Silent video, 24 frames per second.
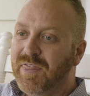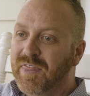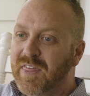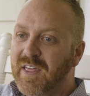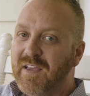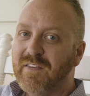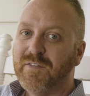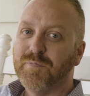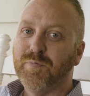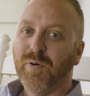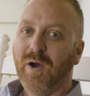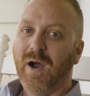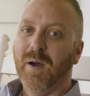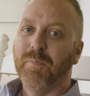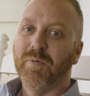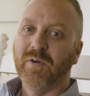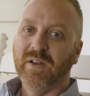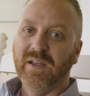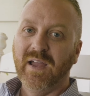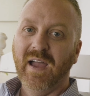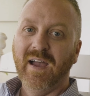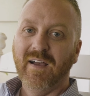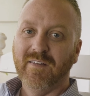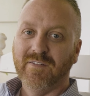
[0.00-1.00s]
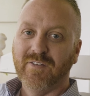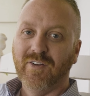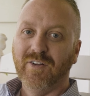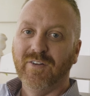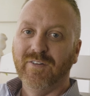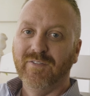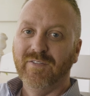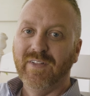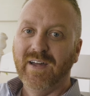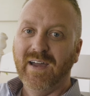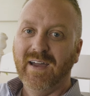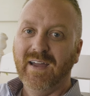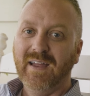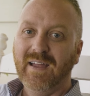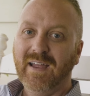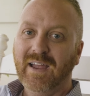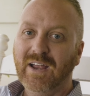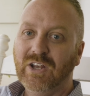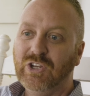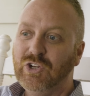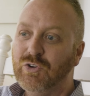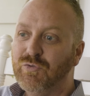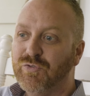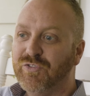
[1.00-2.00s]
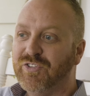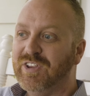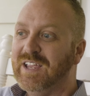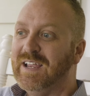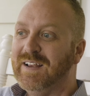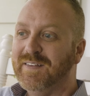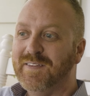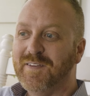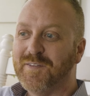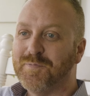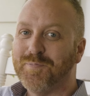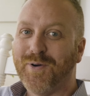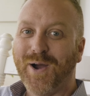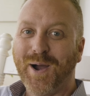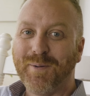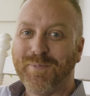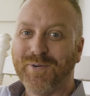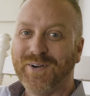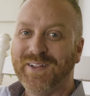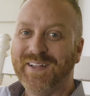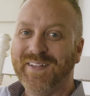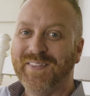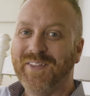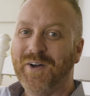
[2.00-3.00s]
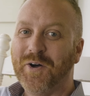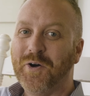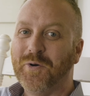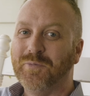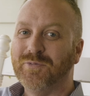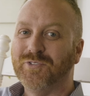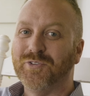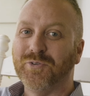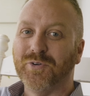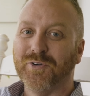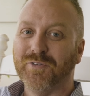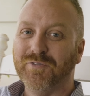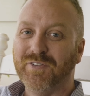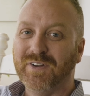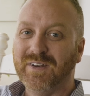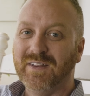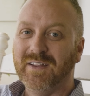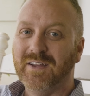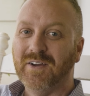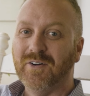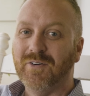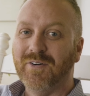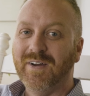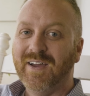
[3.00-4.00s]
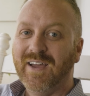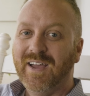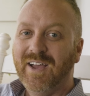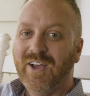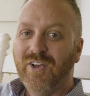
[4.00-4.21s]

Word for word: This property has all of that. And you've seen this property in the home tour video.